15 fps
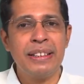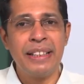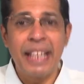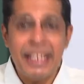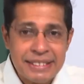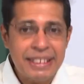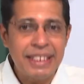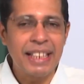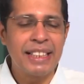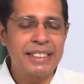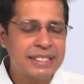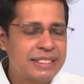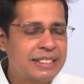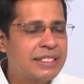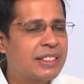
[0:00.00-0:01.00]
The next thing
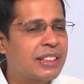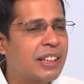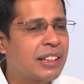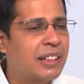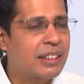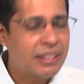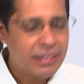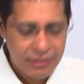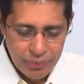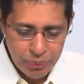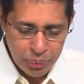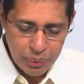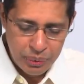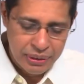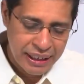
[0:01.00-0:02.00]
is,
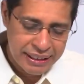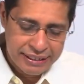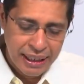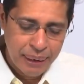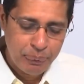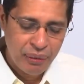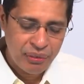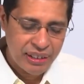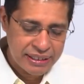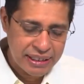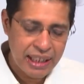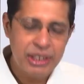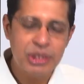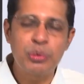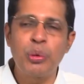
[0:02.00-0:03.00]
next type of
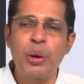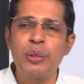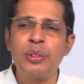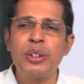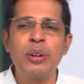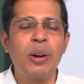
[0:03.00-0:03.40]
hazard is what we